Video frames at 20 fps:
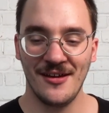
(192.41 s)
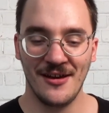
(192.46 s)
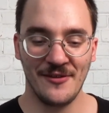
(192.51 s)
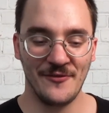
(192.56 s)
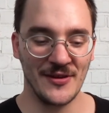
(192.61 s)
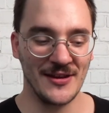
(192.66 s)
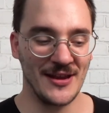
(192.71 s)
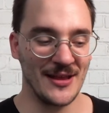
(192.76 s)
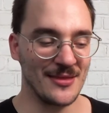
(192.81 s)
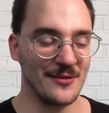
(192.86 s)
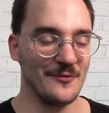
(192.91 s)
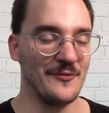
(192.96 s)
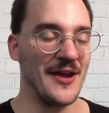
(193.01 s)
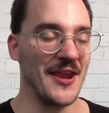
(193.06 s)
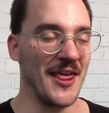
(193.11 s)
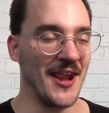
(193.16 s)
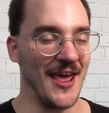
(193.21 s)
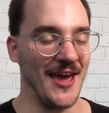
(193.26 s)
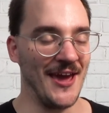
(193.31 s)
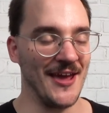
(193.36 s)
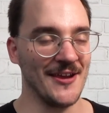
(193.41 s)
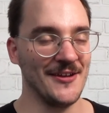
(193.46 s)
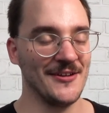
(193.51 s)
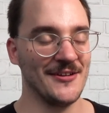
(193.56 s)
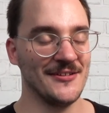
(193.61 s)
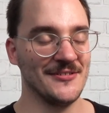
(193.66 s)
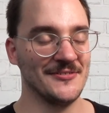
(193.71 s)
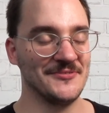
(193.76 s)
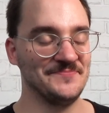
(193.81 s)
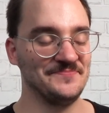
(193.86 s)
I think that's a very rare
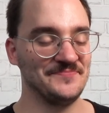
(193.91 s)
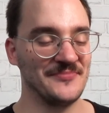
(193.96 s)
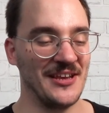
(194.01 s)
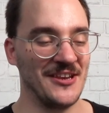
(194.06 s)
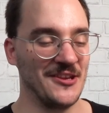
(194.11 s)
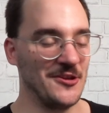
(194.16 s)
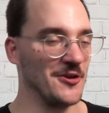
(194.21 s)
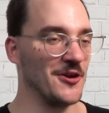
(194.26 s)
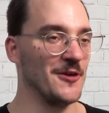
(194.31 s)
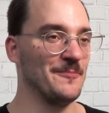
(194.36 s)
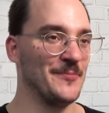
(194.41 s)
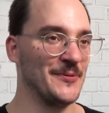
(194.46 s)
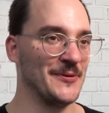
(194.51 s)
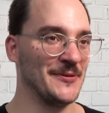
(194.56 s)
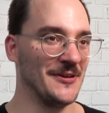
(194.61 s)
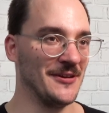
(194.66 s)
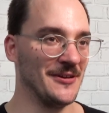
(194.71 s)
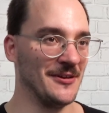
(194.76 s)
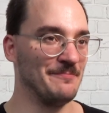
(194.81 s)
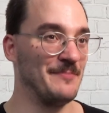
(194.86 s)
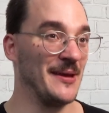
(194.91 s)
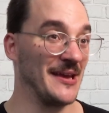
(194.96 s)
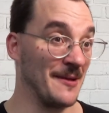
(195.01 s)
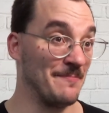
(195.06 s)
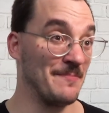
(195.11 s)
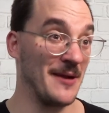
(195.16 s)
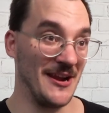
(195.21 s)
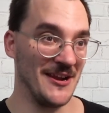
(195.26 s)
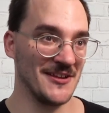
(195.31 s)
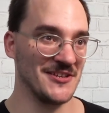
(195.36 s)
uh, in Europe, a big
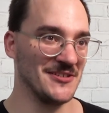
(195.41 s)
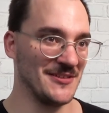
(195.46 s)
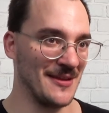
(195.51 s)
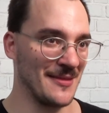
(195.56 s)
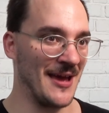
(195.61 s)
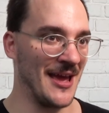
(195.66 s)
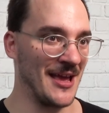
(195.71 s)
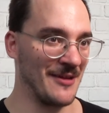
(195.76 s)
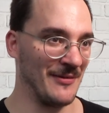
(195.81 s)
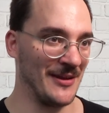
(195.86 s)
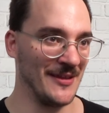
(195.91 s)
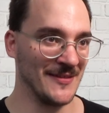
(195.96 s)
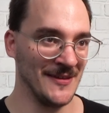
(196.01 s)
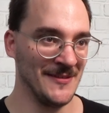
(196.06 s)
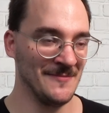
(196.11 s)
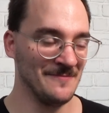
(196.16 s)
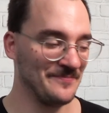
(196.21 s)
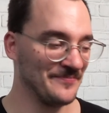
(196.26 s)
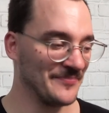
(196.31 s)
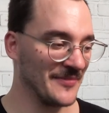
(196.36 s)
production that's high quality.